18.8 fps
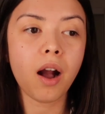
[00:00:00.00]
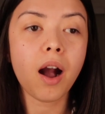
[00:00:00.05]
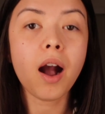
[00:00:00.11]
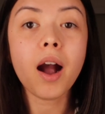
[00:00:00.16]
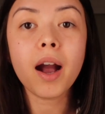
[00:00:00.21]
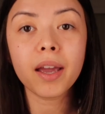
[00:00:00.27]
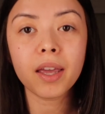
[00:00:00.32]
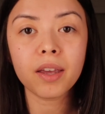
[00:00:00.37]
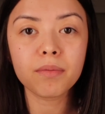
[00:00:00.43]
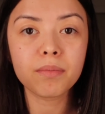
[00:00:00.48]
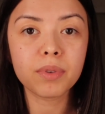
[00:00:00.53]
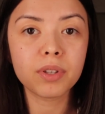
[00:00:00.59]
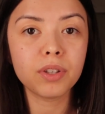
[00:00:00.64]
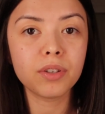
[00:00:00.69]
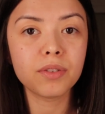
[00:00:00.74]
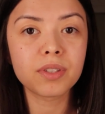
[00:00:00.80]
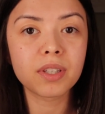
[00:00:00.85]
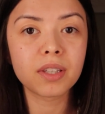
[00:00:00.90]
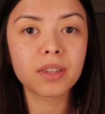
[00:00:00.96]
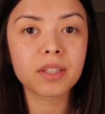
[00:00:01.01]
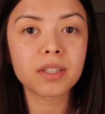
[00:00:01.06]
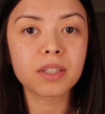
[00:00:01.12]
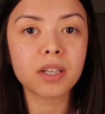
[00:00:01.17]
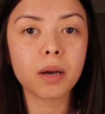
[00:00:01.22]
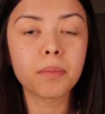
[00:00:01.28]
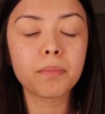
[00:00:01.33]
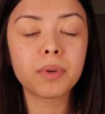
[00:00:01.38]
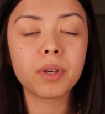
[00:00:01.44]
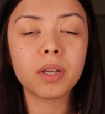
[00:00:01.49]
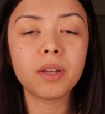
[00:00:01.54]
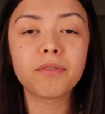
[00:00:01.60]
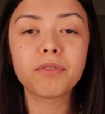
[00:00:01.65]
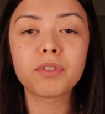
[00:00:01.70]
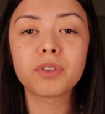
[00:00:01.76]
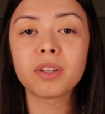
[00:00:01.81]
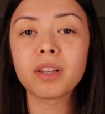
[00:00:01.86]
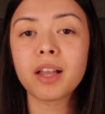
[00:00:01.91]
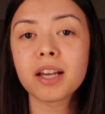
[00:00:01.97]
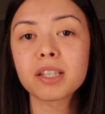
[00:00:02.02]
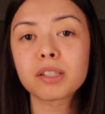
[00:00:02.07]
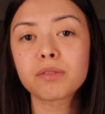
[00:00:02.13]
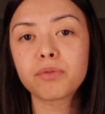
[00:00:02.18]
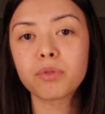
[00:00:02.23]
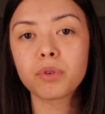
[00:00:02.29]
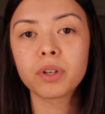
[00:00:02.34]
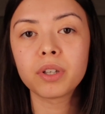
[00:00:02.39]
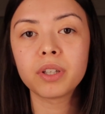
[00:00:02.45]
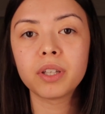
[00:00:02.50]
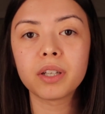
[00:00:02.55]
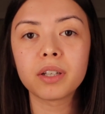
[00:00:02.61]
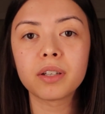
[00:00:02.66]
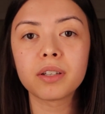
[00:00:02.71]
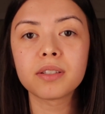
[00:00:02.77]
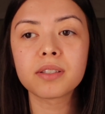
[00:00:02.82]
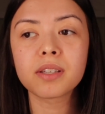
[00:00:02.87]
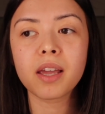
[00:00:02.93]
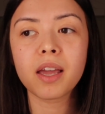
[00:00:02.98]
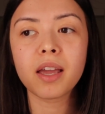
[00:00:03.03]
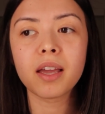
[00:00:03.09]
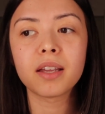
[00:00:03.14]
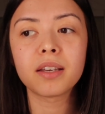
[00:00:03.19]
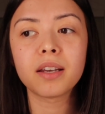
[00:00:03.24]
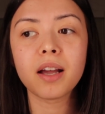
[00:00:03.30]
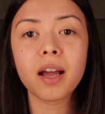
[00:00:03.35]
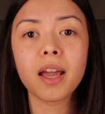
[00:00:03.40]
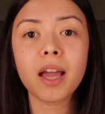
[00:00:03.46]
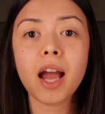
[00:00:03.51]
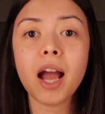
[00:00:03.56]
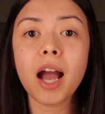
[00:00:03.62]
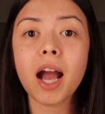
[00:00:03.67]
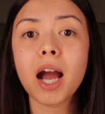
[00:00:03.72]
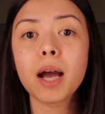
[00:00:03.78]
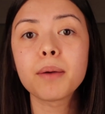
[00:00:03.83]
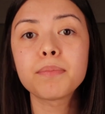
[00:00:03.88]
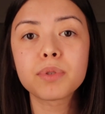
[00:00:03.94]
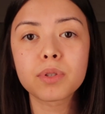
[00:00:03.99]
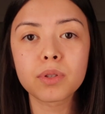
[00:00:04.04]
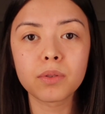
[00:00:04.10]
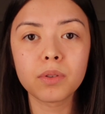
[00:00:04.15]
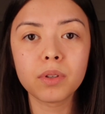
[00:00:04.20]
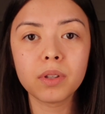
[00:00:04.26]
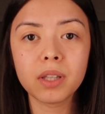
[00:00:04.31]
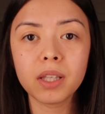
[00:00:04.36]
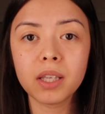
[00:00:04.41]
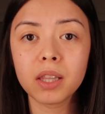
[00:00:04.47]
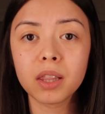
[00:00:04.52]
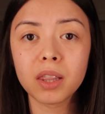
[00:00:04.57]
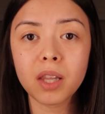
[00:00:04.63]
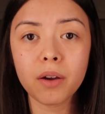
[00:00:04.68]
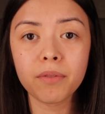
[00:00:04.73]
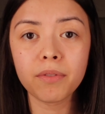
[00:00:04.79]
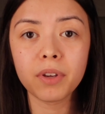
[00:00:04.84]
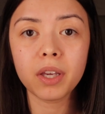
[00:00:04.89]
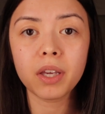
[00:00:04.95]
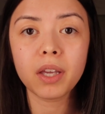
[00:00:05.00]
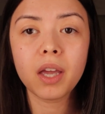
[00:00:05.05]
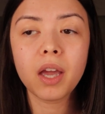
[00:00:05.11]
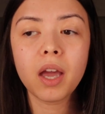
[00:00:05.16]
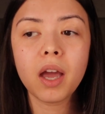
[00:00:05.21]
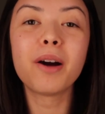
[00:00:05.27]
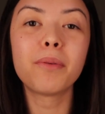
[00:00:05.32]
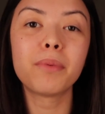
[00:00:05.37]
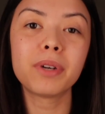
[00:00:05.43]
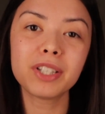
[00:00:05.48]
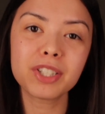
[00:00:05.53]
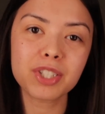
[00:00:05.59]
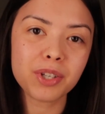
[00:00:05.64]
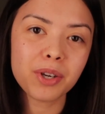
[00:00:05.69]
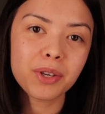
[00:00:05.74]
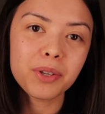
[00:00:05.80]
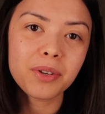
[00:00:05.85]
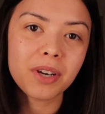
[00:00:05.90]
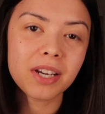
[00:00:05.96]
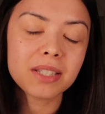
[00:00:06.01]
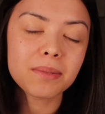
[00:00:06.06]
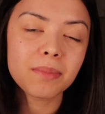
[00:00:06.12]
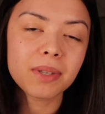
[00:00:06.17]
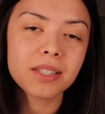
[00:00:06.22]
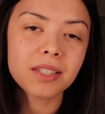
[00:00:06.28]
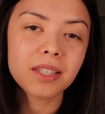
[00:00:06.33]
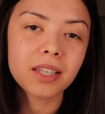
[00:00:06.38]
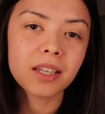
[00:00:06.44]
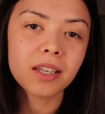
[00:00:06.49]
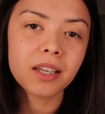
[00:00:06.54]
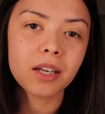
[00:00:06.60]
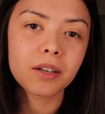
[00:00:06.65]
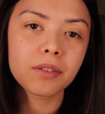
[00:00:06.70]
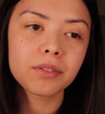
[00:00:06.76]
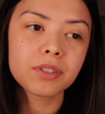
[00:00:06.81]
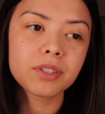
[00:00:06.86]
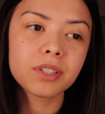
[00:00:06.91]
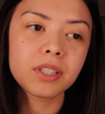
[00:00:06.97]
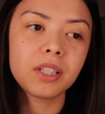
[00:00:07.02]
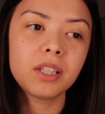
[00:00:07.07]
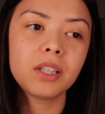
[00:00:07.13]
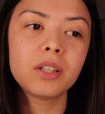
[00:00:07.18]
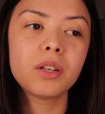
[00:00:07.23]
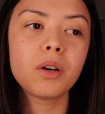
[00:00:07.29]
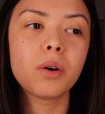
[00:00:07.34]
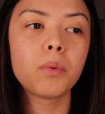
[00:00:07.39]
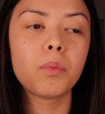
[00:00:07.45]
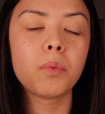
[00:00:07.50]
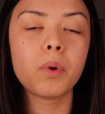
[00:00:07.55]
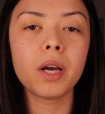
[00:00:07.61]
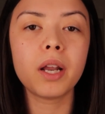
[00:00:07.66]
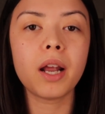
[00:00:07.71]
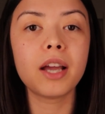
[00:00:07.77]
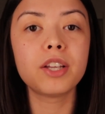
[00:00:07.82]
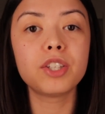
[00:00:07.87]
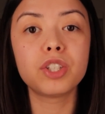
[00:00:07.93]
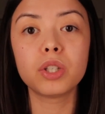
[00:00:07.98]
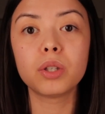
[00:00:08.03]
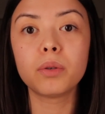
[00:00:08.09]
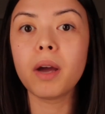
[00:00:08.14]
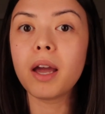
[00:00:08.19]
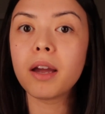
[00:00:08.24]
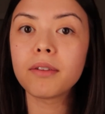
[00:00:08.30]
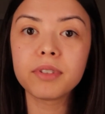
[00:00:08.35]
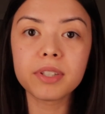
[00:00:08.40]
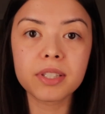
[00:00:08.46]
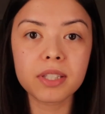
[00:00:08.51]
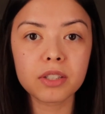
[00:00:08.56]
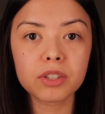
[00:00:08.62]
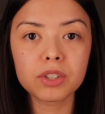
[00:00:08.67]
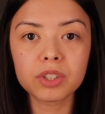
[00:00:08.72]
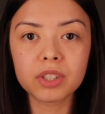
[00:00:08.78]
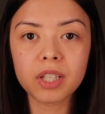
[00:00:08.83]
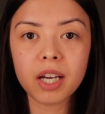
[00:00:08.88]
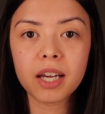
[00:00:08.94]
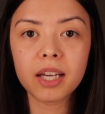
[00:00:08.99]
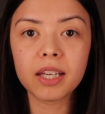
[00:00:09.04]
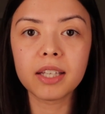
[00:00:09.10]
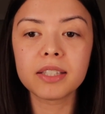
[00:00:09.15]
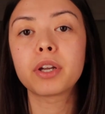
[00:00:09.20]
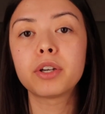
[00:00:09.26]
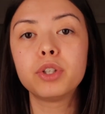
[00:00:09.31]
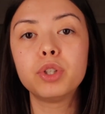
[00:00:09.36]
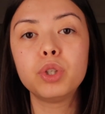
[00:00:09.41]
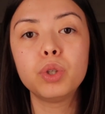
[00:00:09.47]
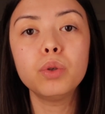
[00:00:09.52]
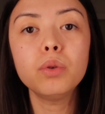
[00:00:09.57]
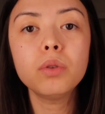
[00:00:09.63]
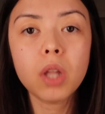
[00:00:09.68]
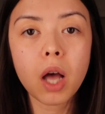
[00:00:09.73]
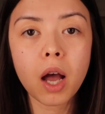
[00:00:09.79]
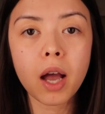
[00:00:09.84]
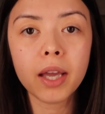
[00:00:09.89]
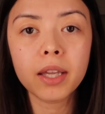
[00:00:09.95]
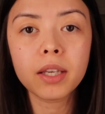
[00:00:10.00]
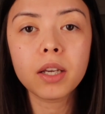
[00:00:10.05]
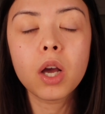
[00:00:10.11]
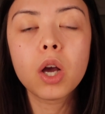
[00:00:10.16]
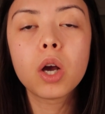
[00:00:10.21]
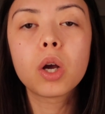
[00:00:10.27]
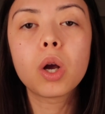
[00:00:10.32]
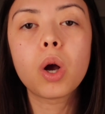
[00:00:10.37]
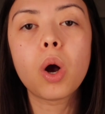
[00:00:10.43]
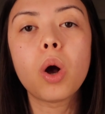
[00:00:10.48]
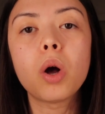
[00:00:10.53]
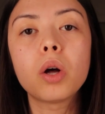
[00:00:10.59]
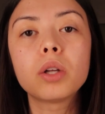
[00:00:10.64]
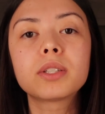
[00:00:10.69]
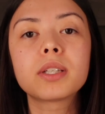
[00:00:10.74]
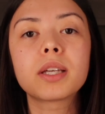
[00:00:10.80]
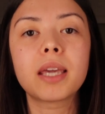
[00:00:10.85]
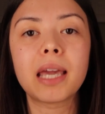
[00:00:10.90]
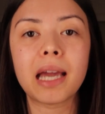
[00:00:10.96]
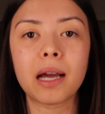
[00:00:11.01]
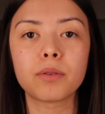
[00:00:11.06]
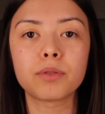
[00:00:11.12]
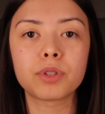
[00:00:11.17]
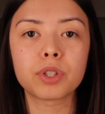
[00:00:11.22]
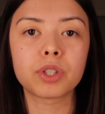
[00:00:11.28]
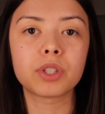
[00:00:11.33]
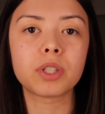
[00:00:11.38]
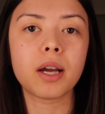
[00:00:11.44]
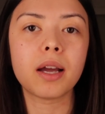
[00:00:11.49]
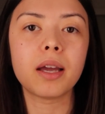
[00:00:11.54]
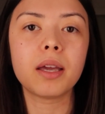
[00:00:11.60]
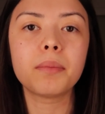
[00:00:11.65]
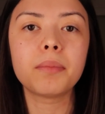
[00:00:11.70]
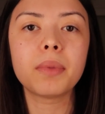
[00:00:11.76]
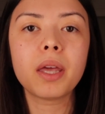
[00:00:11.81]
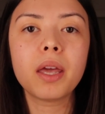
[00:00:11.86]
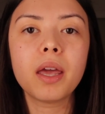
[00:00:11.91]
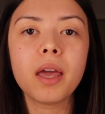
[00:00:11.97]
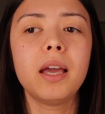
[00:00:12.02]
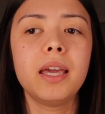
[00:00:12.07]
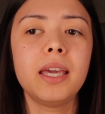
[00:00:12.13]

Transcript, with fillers: I have been using this company for the last four years and I absolutely love it. I wanna show you guys my skincare routine, what I do every single night, their new line, called Counter Time.